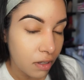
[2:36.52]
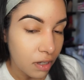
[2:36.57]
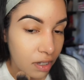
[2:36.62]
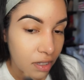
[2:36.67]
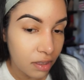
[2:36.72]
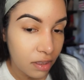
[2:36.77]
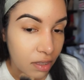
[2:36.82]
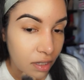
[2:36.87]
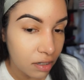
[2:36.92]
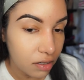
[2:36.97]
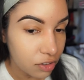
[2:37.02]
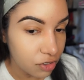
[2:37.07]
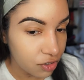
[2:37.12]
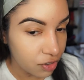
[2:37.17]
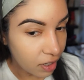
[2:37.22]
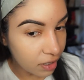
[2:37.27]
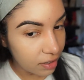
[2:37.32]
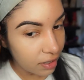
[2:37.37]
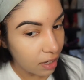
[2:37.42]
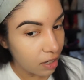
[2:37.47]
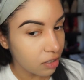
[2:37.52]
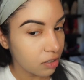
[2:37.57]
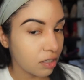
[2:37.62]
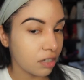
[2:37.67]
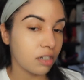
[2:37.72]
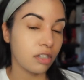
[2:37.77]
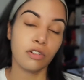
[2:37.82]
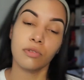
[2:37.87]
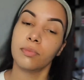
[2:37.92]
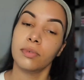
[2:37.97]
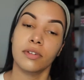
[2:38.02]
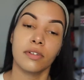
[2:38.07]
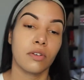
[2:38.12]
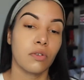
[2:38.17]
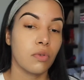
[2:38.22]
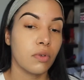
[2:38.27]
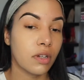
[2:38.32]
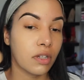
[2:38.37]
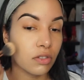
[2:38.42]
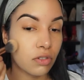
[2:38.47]
It does dry down a little bit
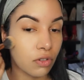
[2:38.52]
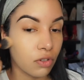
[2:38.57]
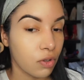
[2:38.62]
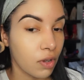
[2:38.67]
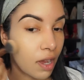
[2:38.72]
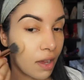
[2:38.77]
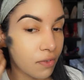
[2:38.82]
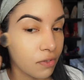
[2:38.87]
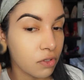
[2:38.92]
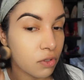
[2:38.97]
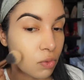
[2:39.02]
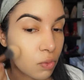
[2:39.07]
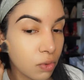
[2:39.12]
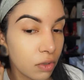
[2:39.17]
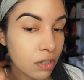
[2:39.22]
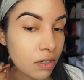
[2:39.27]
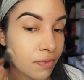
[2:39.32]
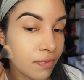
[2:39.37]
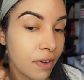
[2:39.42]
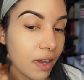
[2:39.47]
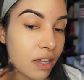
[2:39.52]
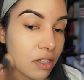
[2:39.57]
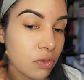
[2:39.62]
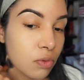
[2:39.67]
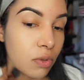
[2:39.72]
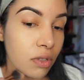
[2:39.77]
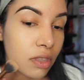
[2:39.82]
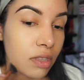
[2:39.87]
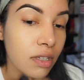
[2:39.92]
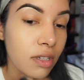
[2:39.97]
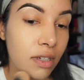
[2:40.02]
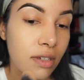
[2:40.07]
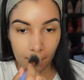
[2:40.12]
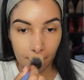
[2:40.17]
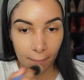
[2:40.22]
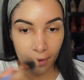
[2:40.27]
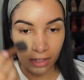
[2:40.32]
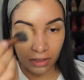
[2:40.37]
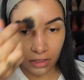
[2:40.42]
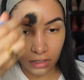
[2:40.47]
quick, so you have to work fast with it,
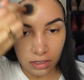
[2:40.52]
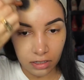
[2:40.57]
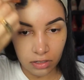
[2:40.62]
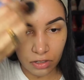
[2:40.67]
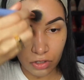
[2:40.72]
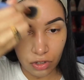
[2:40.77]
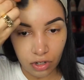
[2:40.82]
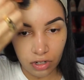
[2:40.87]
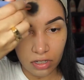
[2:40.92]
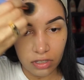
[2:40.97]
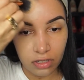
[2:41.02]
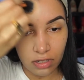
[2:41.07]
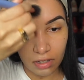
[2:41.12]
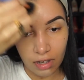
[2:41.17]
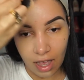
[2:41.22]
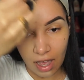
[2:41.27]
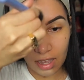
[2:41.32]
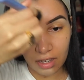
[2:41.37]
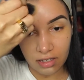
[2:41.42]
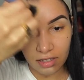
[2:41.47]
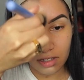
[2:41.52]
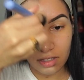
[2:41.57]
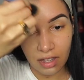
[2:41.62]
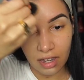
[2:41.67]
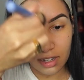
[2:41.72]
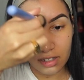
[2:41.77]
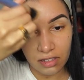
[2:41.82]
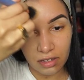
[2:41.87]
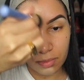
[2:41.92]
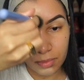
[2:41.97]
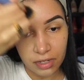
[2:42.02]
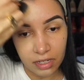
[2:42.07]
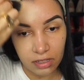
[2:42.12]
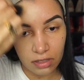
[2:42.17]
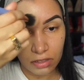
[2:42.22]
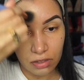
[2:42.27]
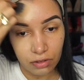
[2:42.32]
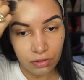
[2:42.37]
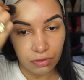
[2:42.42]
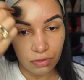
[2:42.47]
and it is starting to oxidize a bit
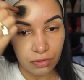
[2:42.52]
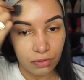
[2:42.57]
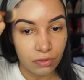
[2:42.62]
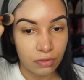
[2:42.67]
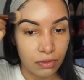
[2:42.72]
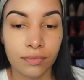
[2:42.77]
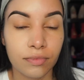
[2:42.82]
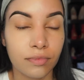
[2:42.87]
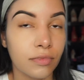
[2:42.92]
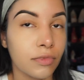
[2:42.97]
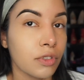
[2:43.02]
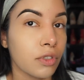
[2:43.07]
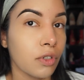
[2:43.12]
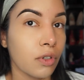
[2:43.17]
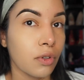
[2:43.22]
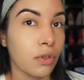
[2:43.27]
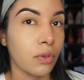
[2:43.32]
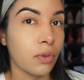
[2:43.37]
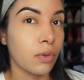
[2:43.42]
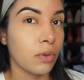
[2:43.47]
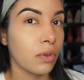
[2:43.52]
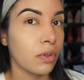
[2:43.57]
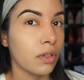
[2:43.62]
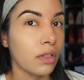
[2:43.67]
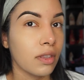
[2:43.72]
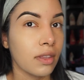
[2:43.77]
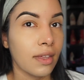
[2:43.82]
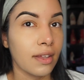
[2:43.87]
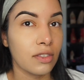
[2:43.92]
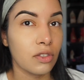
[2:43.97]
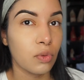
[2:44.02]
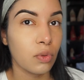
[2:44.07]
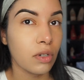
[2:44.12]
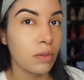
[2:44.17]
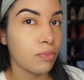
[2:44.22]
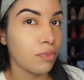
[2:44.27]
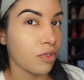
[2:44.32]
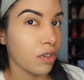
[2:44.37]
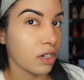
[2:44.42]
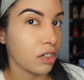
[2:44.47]
too. So that's with a
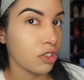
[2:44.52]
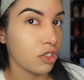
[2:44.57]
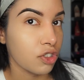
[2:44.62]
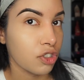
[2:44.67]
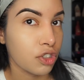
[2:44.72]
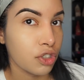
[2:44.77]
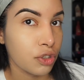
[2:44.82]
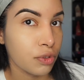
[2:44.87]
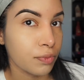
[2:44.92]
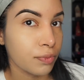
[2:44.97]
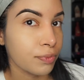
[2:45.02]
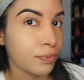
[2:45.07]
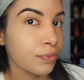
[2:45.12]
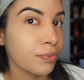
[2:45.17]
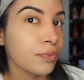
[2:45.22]
brush.